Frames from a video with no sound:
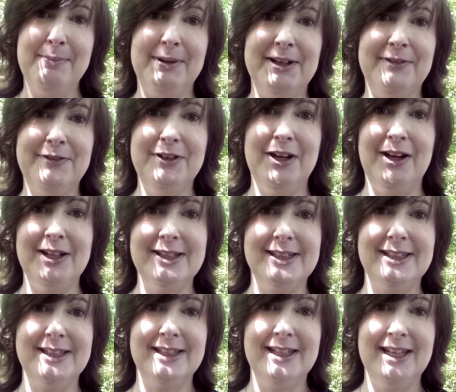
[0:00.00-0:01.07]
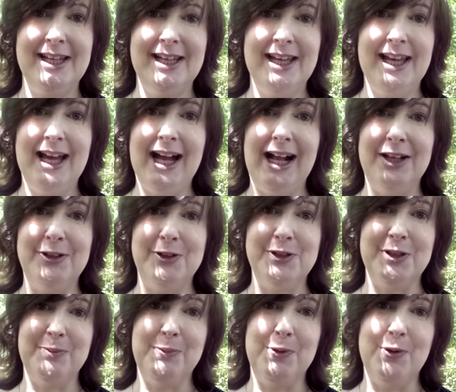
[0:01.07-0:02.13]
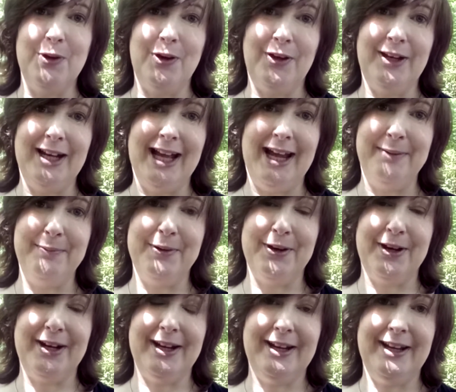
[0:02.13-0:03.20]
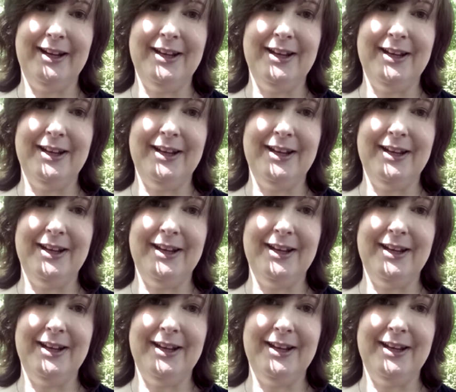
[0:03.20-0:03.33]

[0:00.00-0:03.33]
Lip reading: but if not, I'll do some more online work.